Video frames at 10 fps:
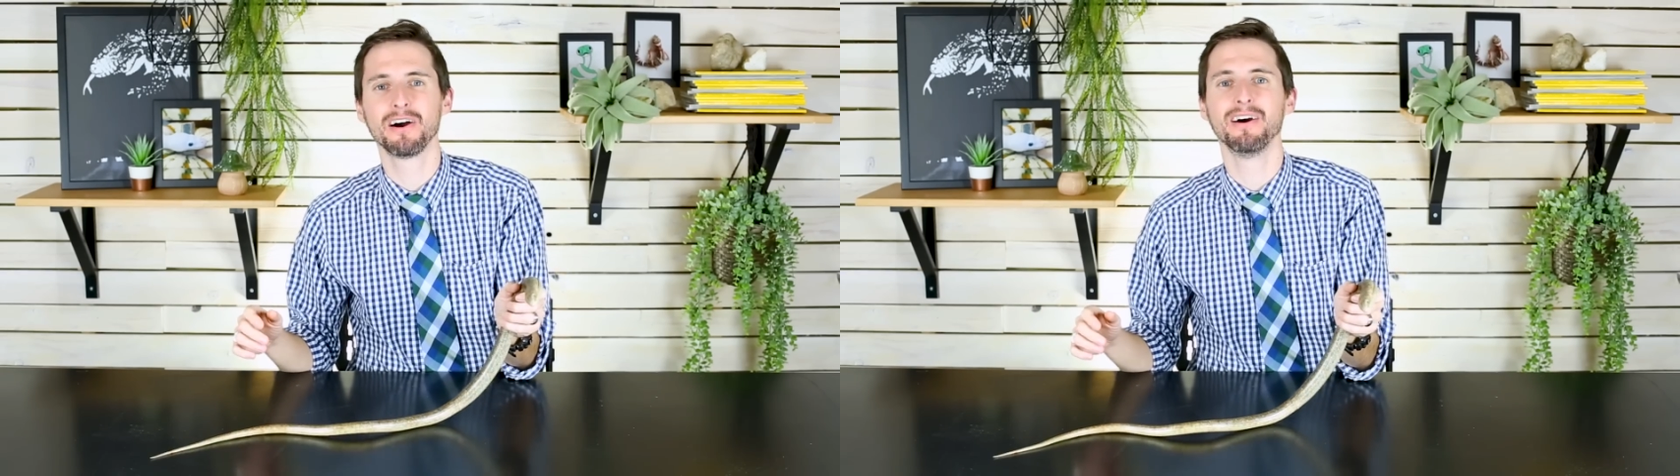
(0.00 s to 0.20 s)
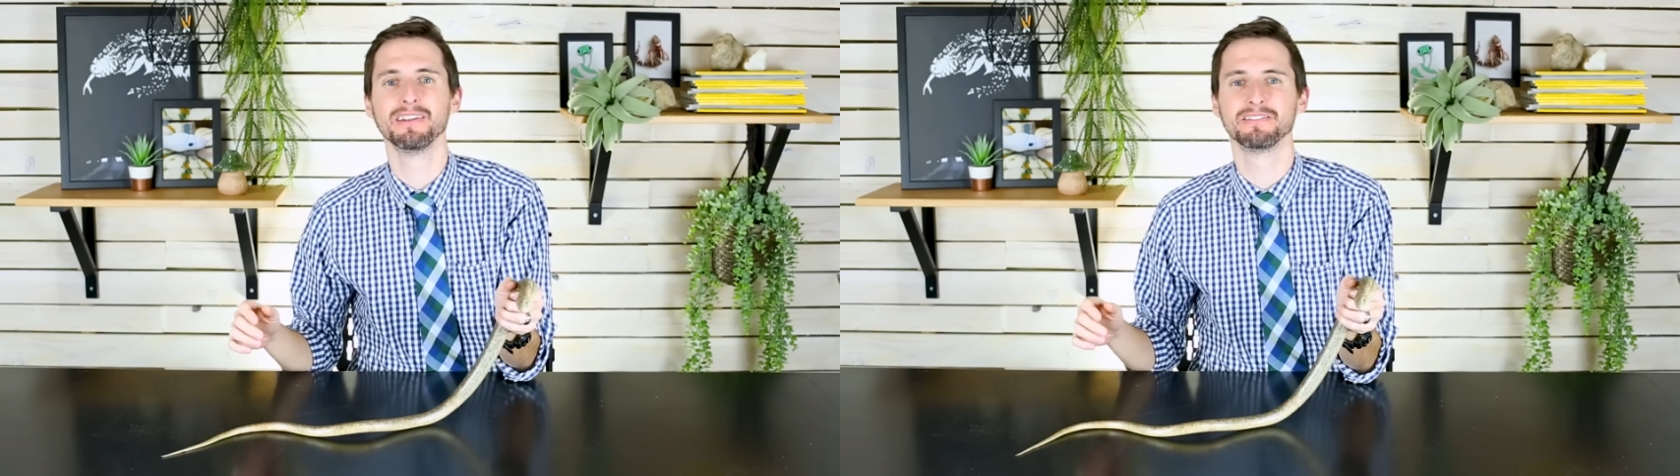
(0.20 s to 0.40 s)

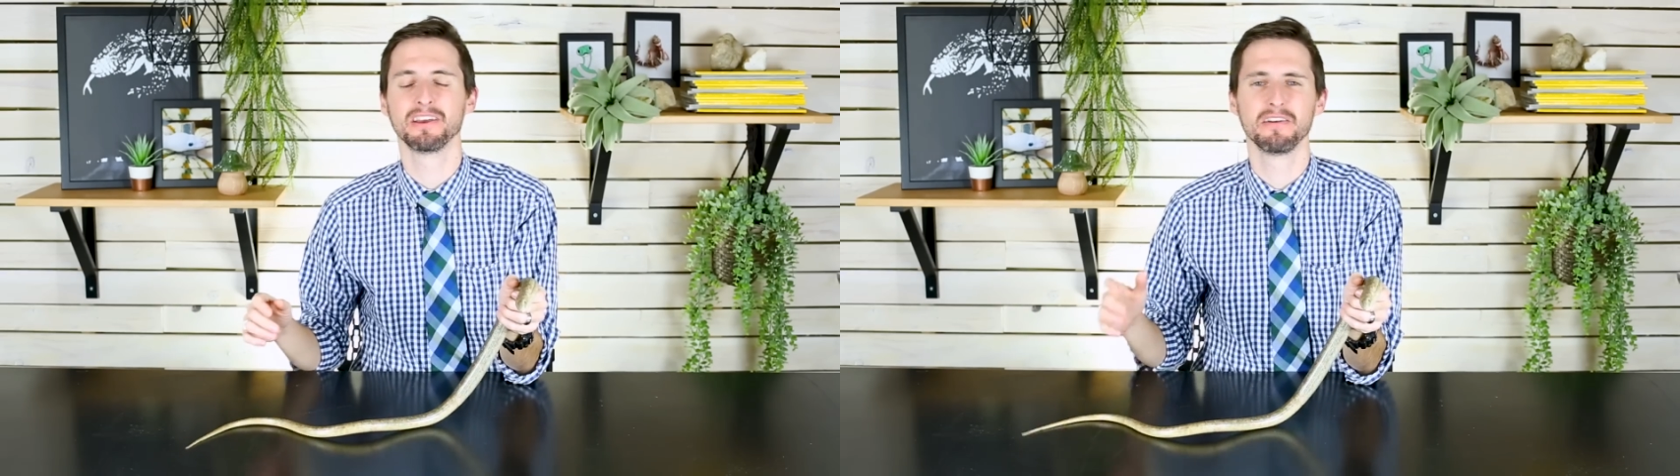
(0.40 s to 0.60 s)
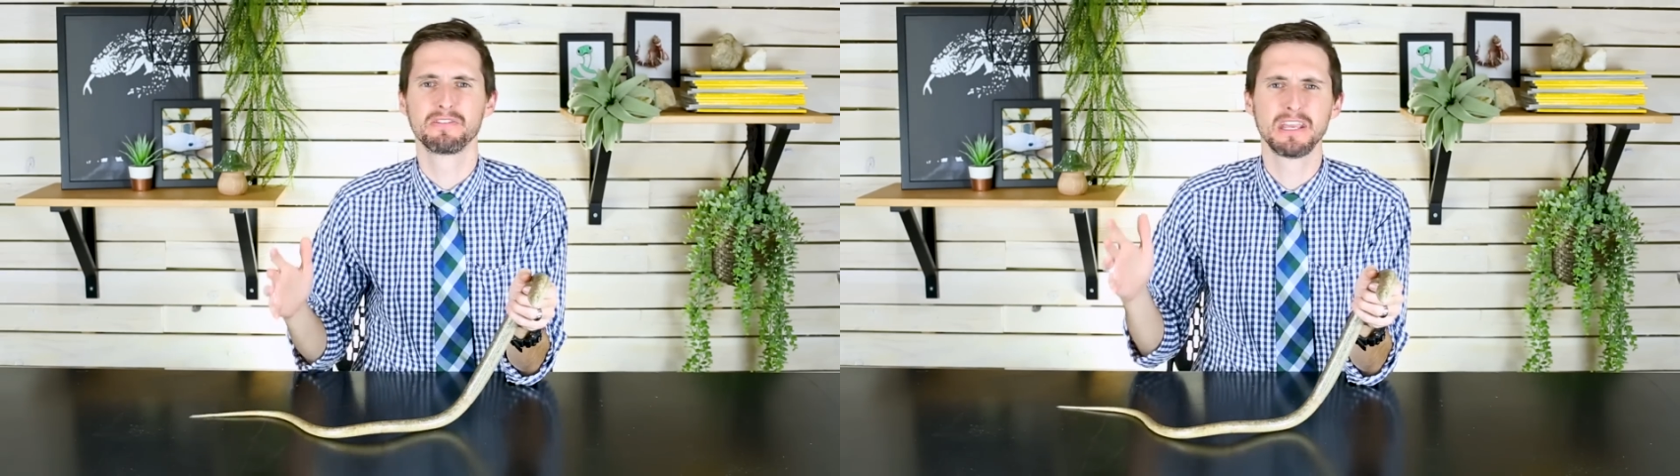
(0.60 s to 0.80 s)
cons
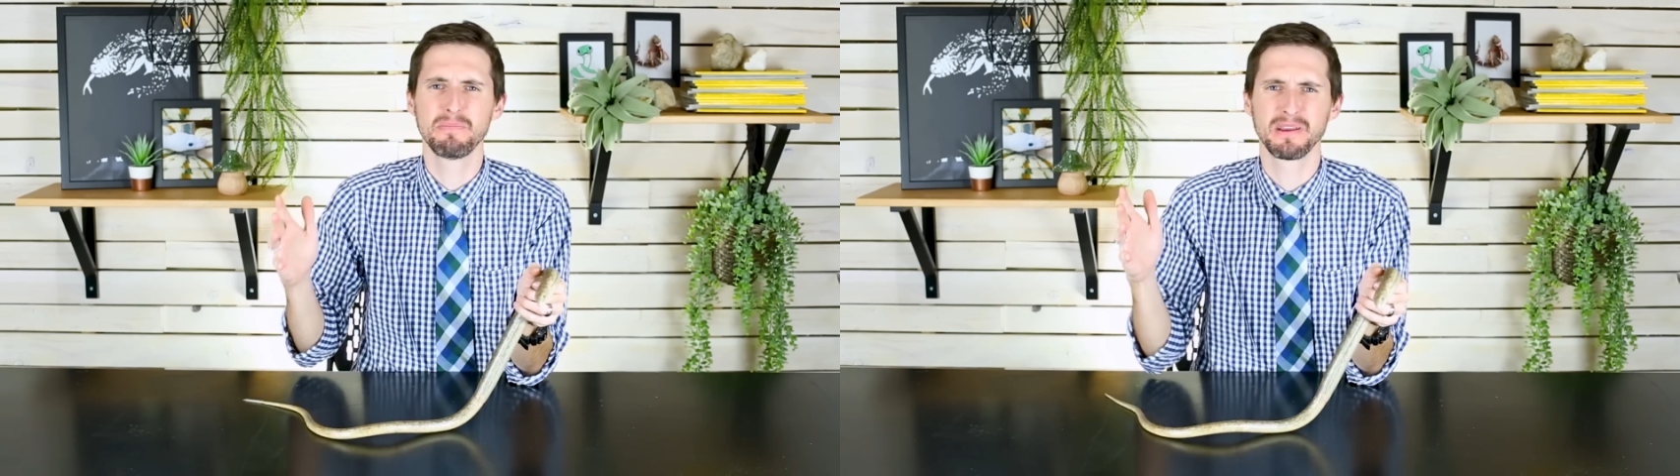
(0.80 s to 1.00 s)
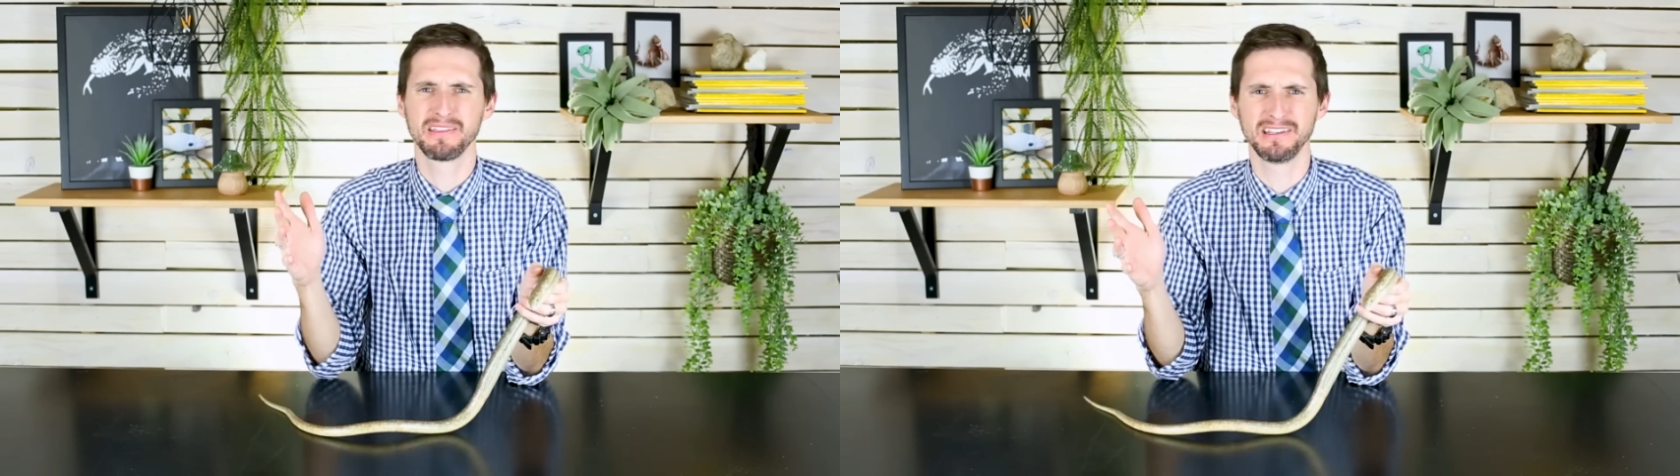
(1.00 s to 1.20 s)
of
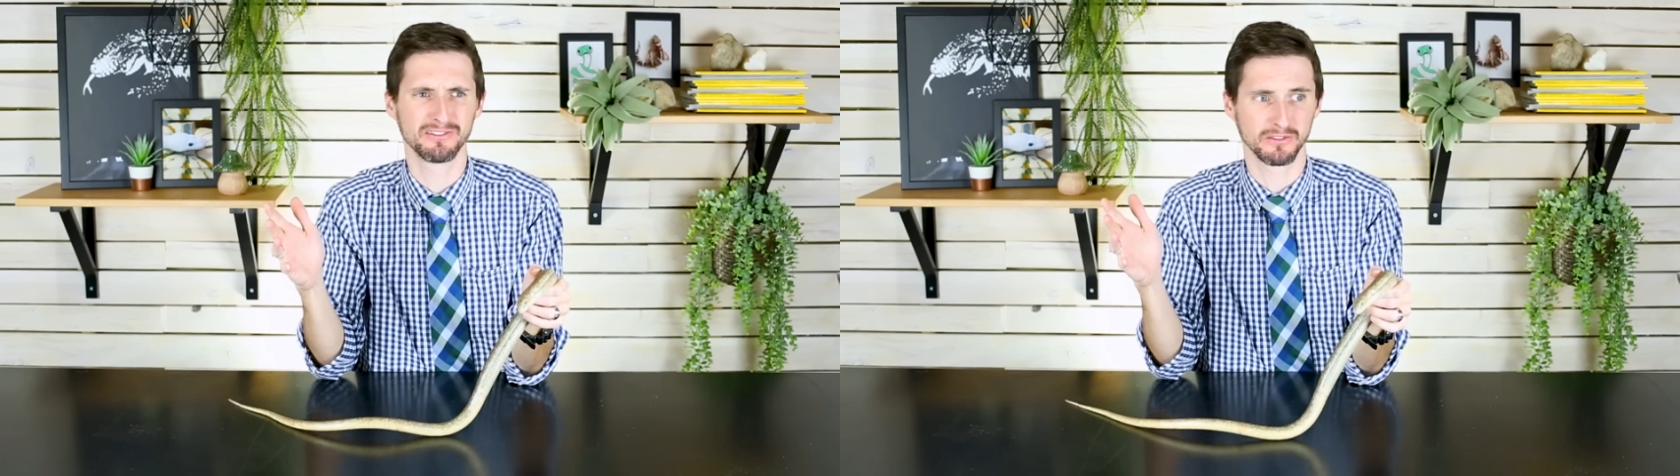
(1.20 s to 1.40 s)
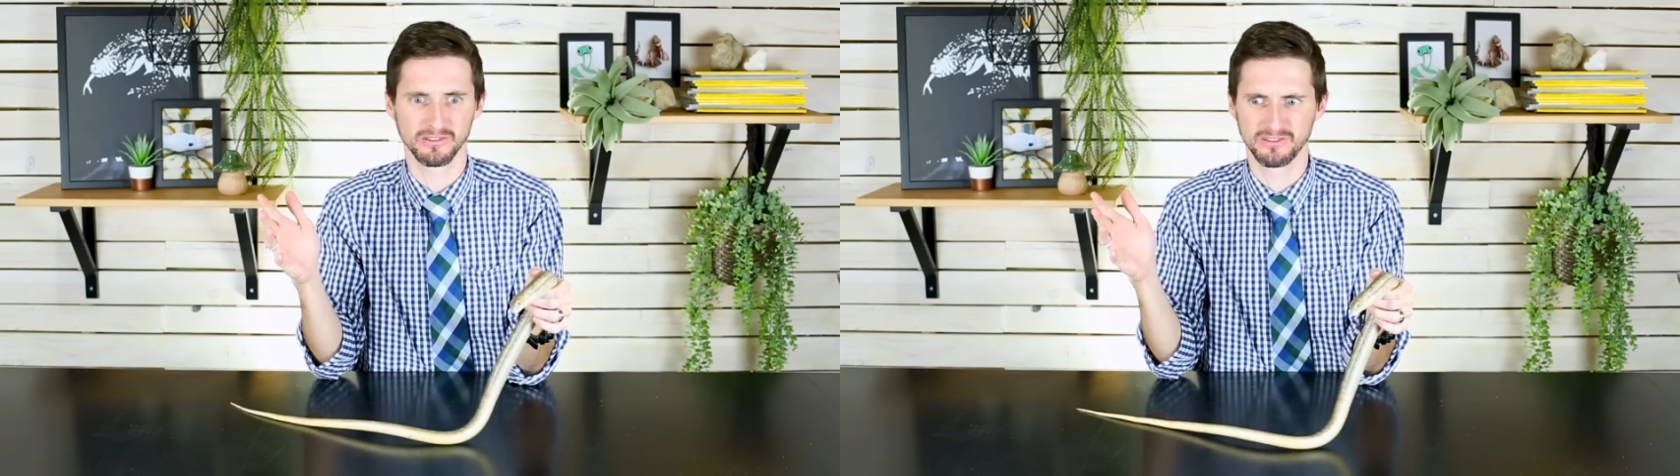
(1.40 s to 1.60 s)
keeping these